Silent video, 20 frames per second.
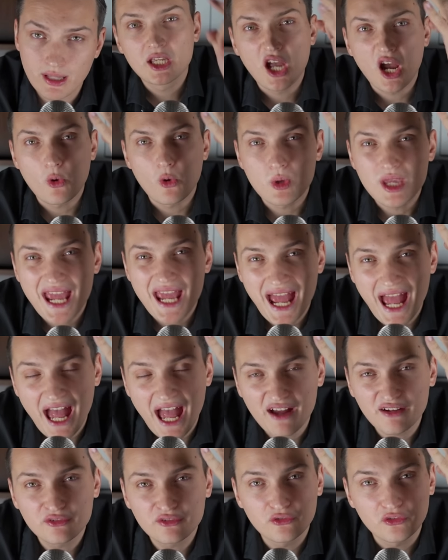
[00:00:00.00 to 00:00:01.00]
We
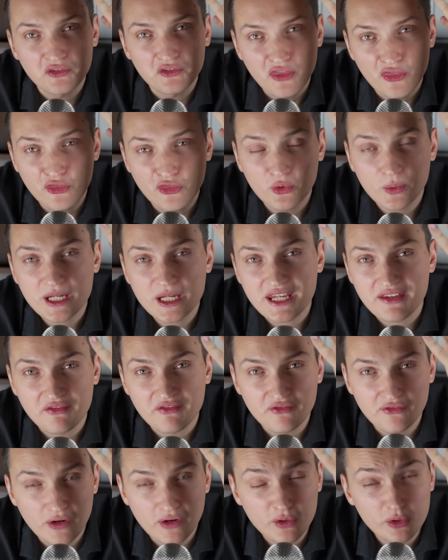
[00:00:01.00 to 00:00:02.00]
have three
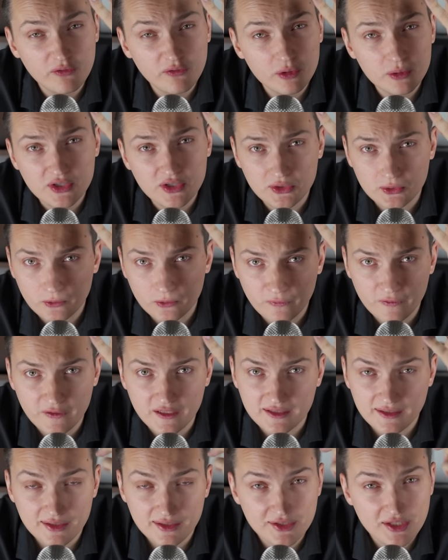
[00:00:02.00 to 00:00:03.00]
very, very strong
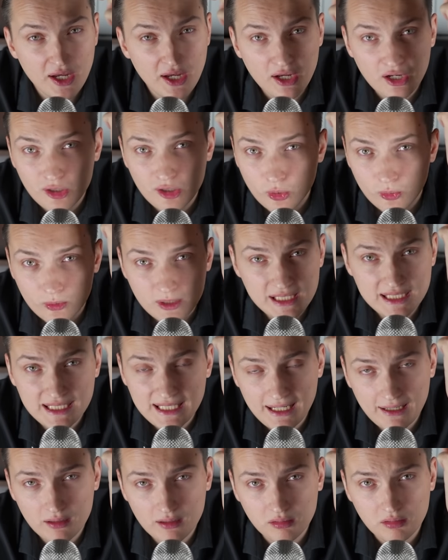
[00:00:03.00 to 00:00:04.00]
theses
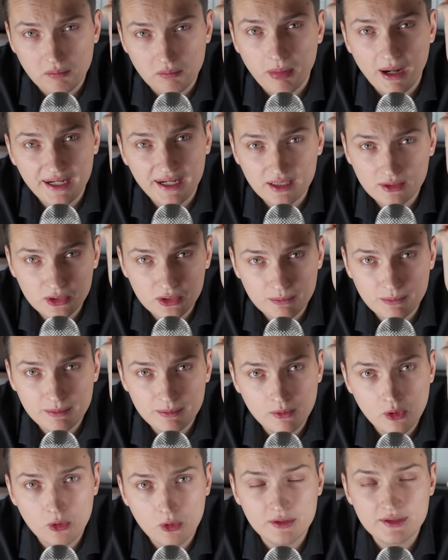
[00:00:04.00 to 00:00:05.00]
retail buying into meme
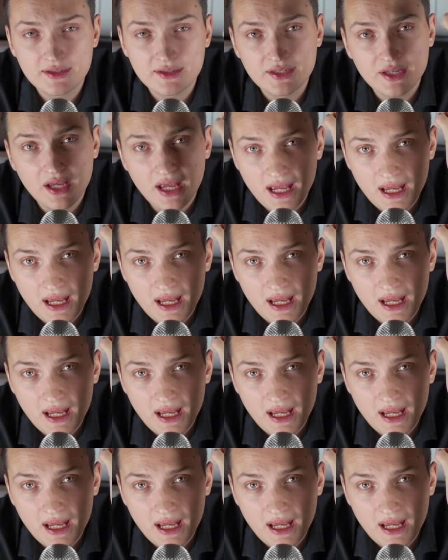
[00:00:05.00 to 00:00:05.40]
coins,